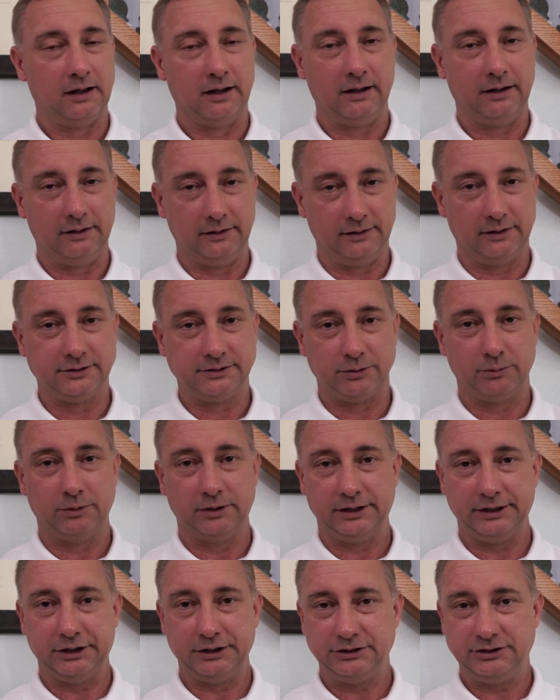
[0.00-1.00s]
there's a
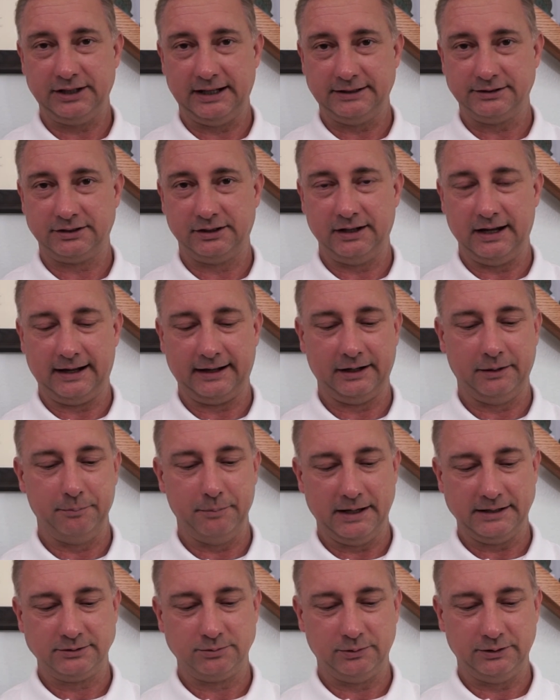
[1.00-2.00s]
really good chance they're not going to
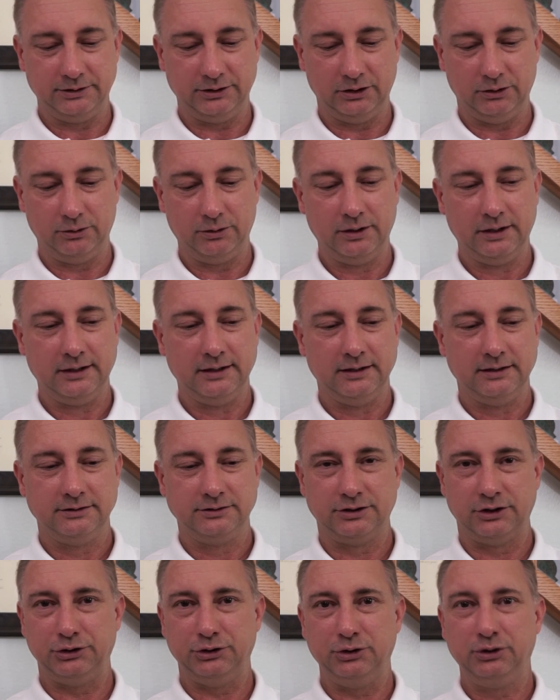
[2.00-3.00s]
mess with you.
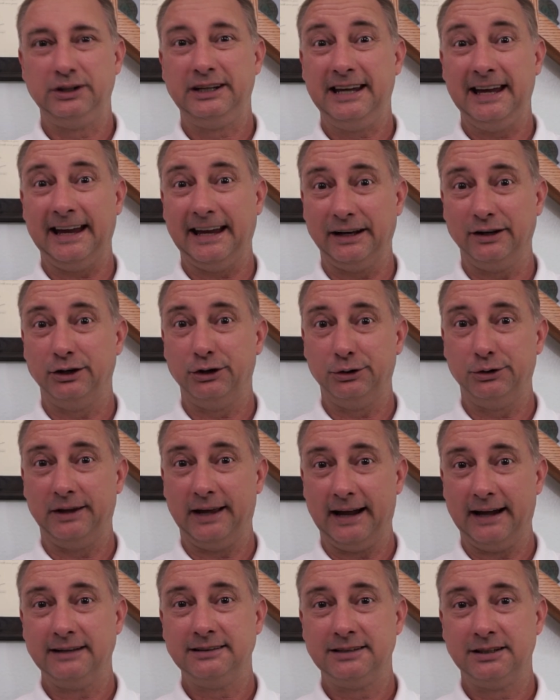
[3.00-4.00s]
So you can do
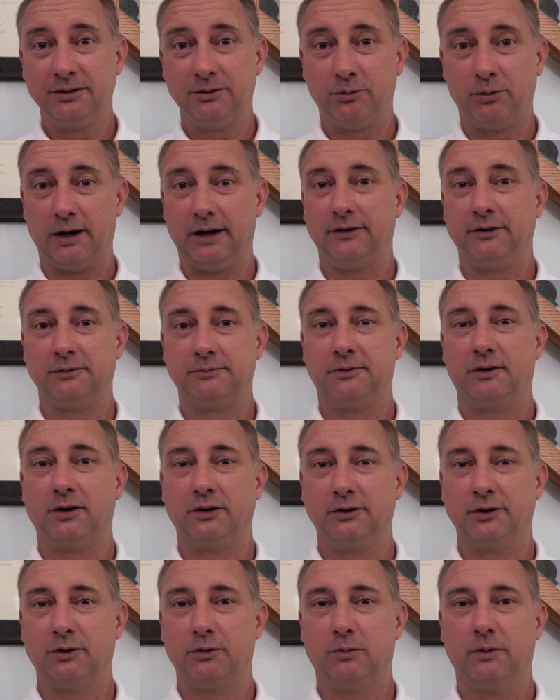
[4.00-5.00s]
that while they're
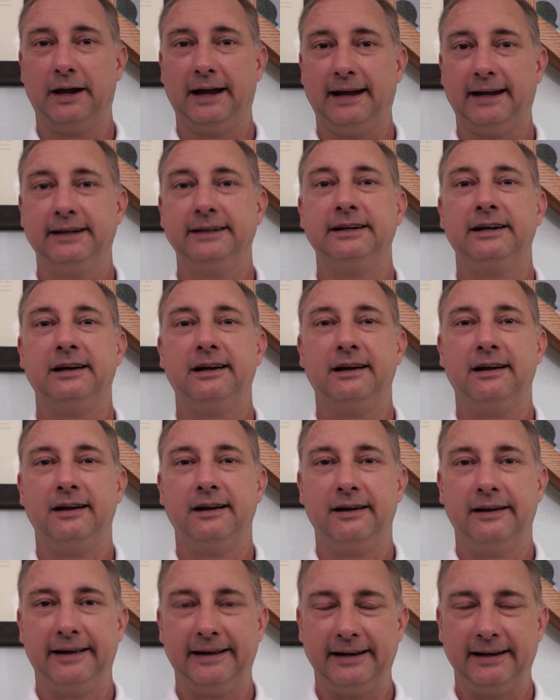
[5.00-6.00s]
farther away,
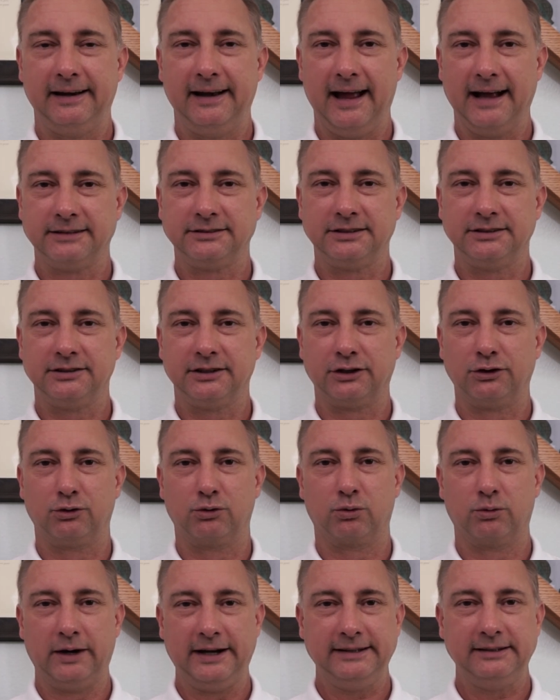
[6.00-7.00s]
and it acts as a
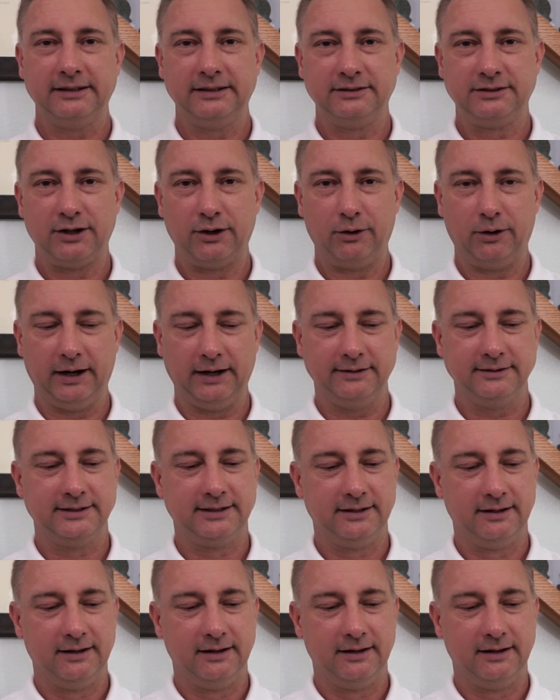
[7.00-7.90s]
great deterrent.